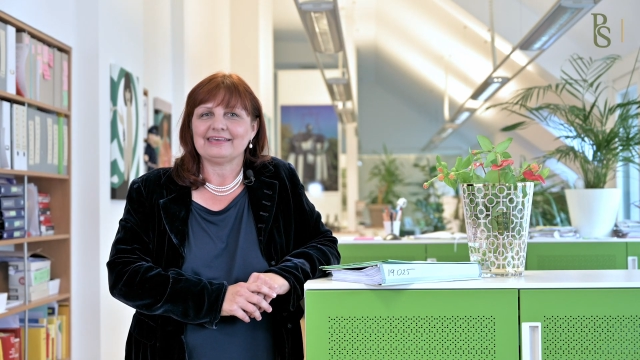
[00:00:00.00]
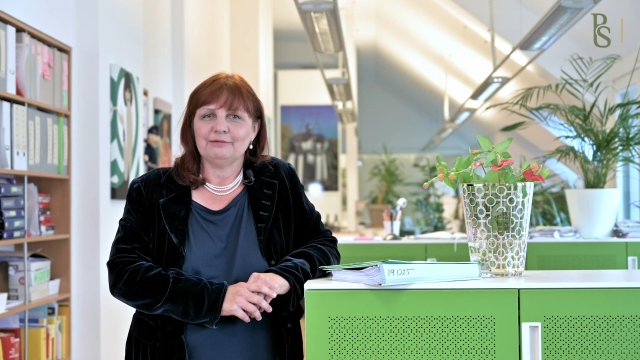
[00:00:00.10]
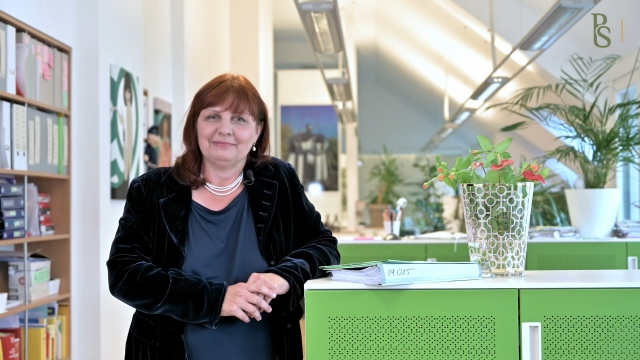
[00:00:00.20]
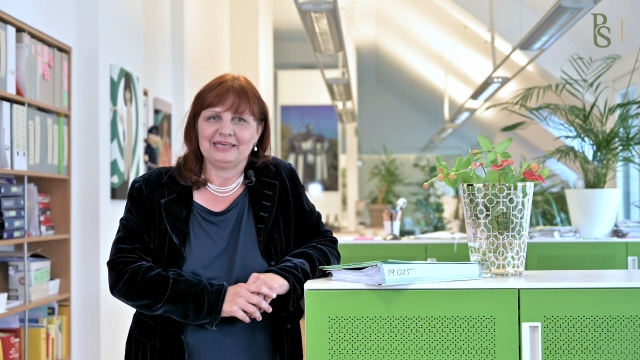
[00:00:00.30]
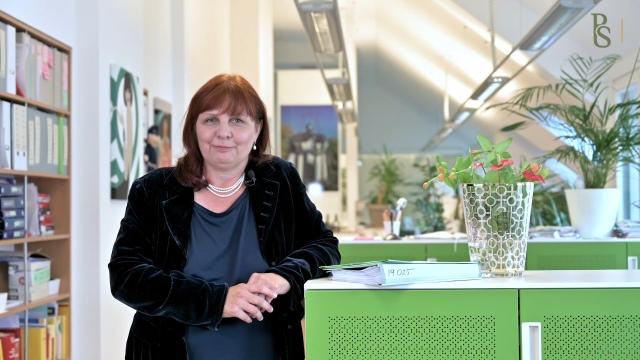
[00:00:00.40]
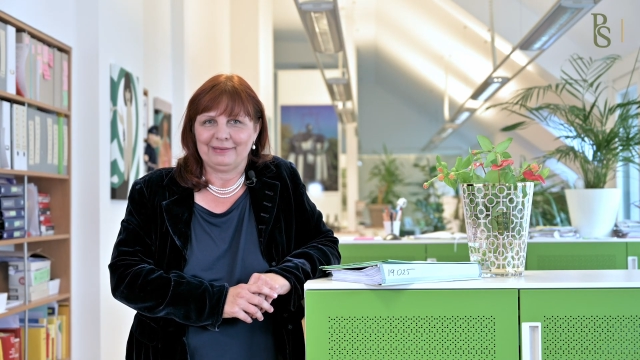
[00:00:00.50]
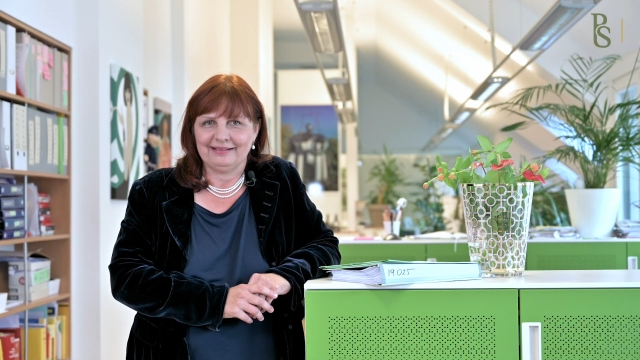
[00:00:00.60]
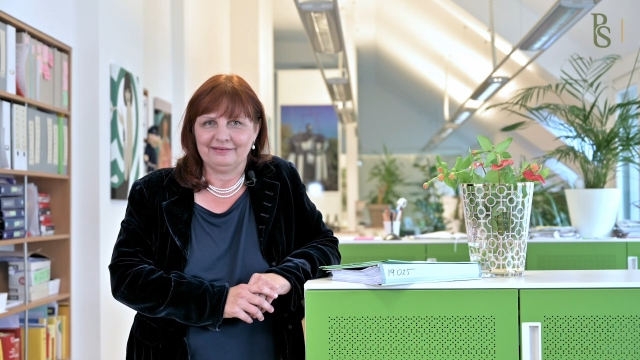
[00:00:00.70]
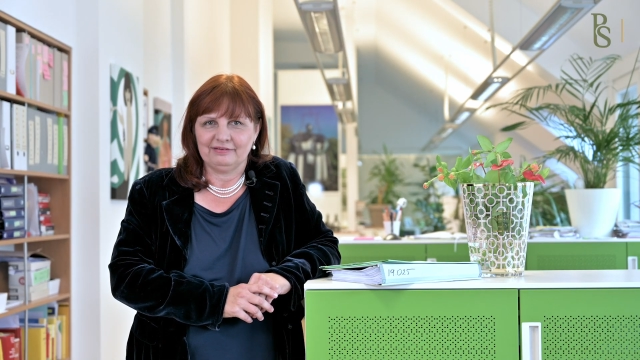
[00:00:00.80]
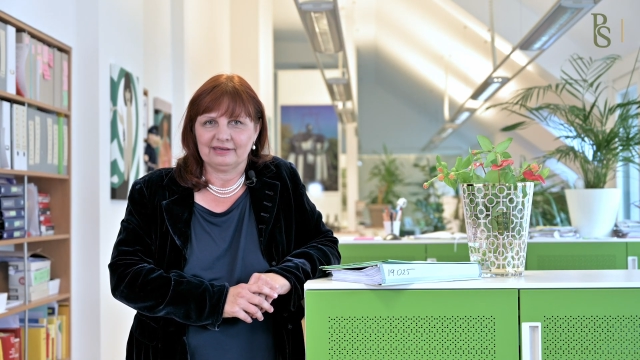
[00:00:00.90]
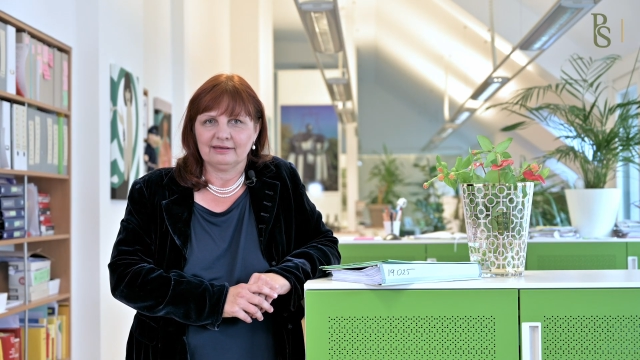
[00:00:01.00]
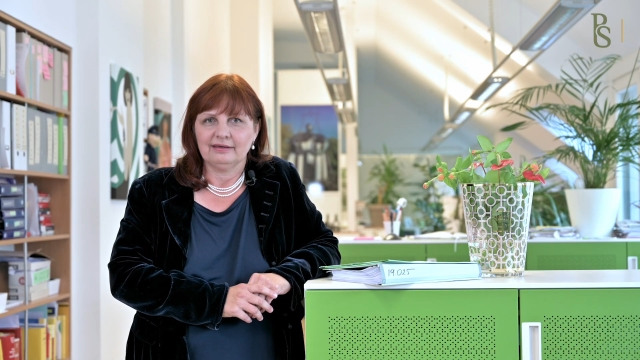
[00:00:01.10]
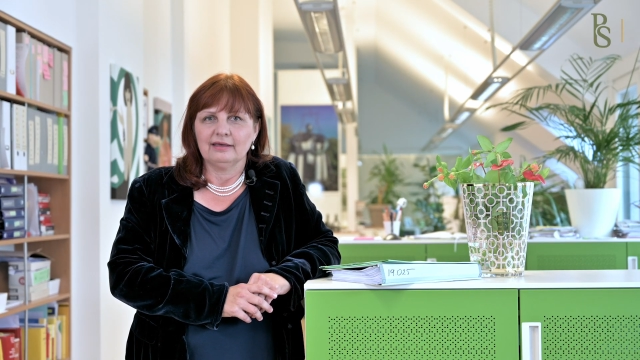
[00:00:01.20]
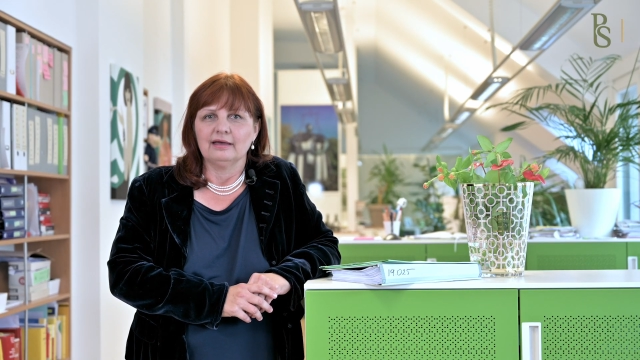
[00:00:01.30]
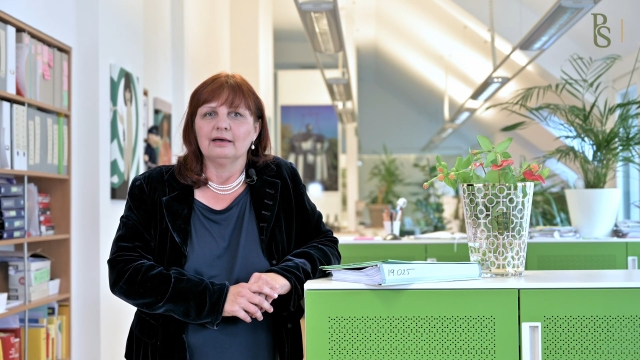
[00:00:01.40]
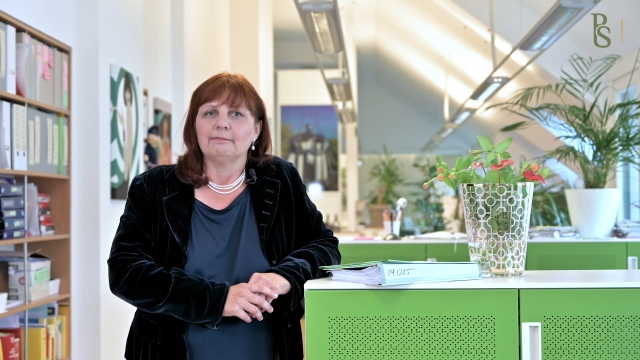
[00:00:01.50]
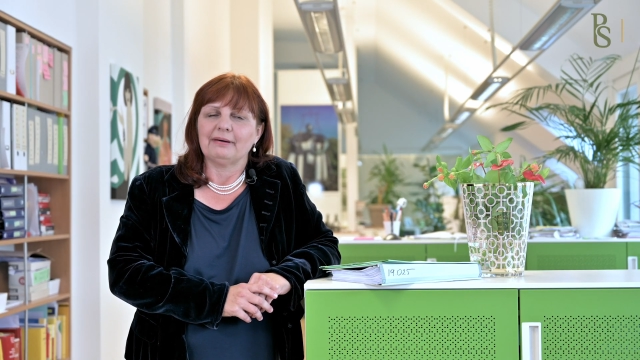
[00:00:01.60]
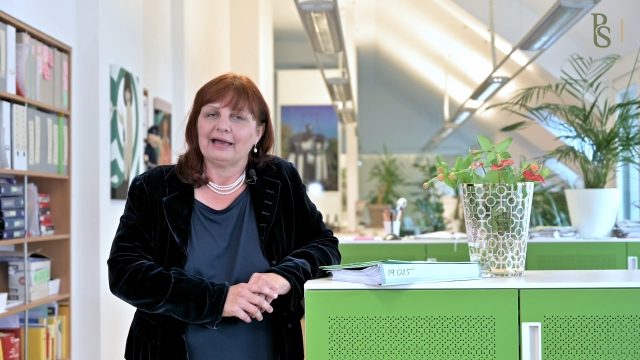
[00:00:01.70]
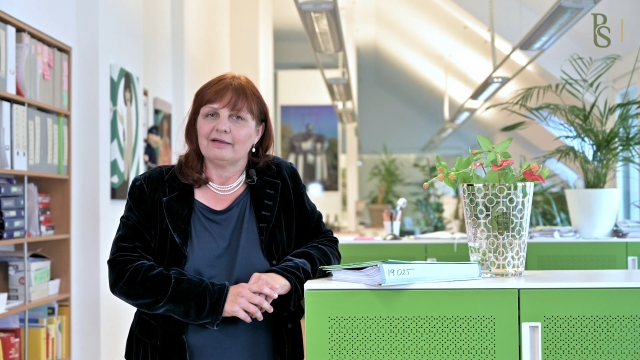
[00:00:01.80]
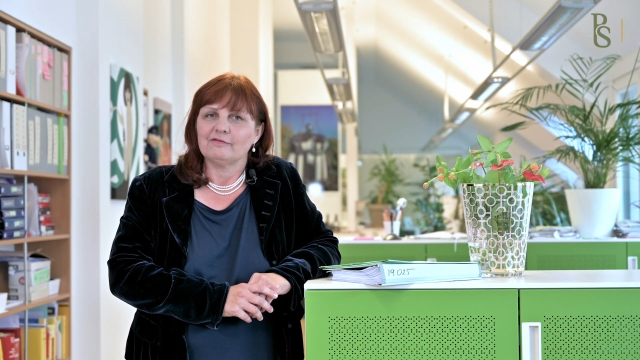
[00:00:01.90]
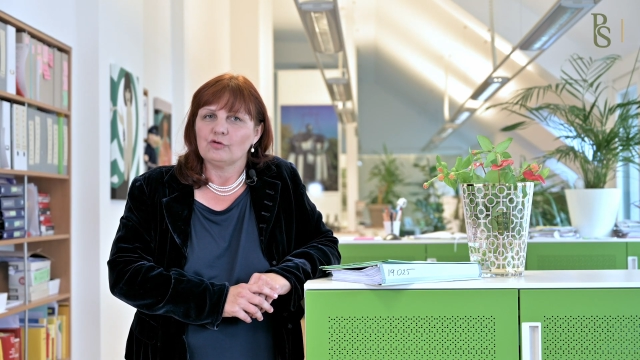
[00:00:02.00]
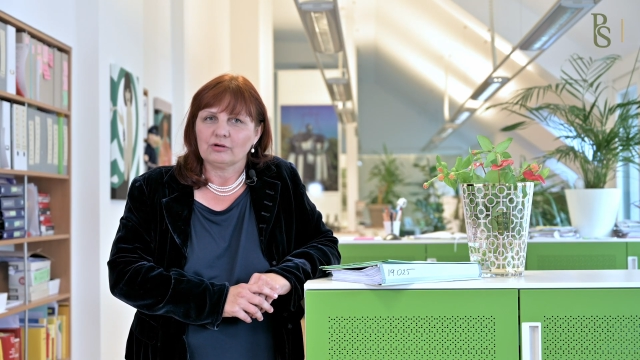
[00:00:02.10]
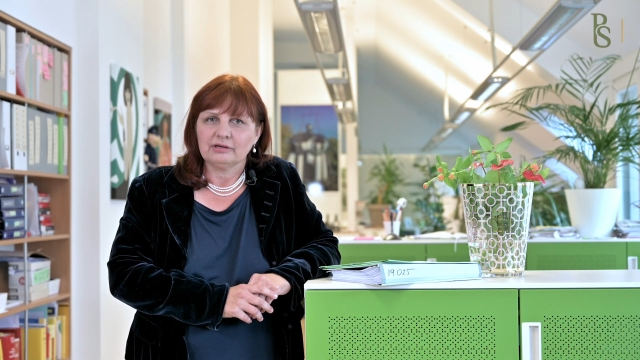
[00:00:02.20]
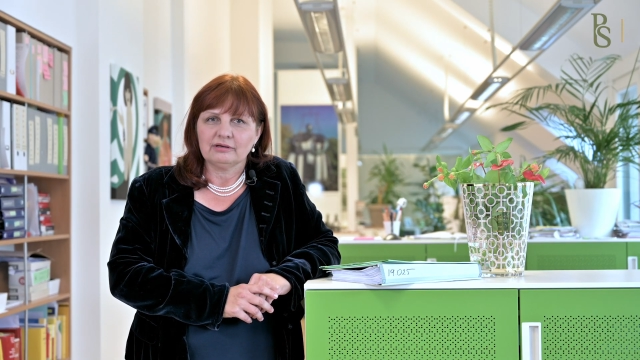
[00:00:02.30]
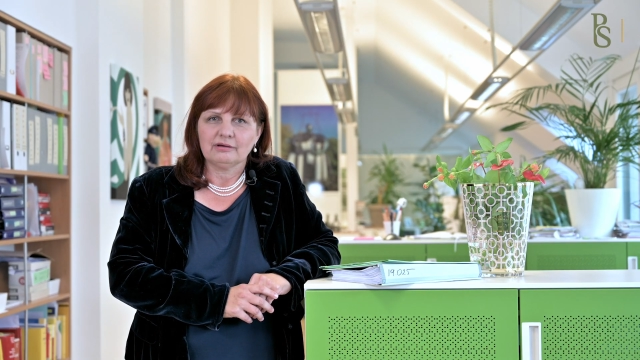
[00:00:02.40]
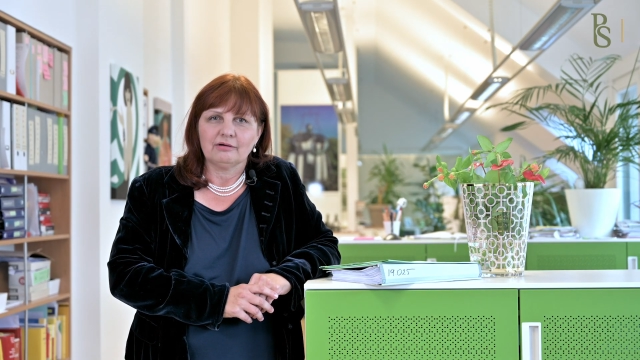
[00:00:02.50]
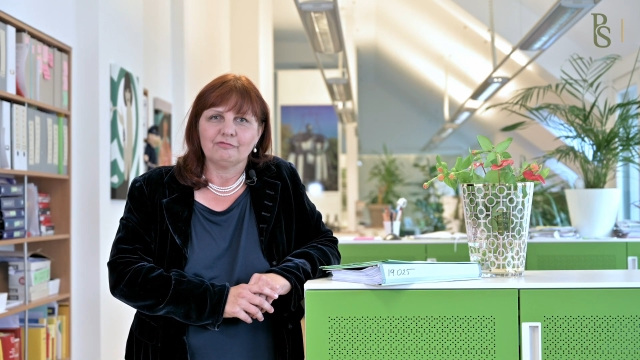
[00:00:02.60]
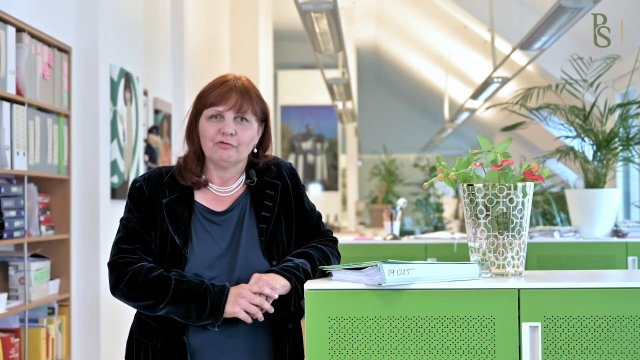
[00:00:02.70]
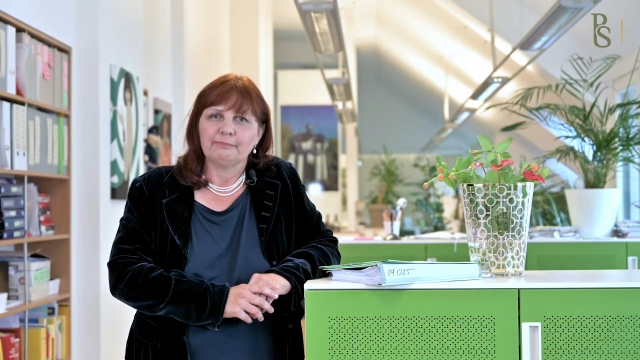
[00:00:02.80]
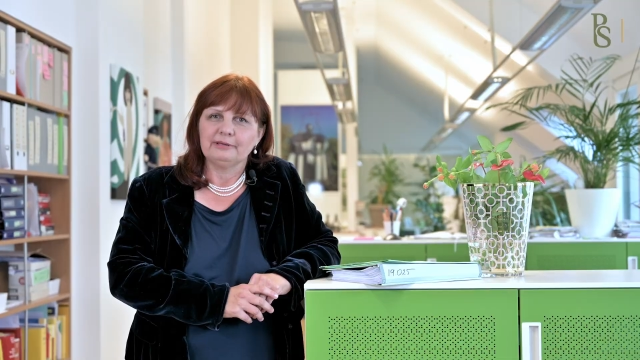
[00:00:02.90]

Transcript: can make my living by working for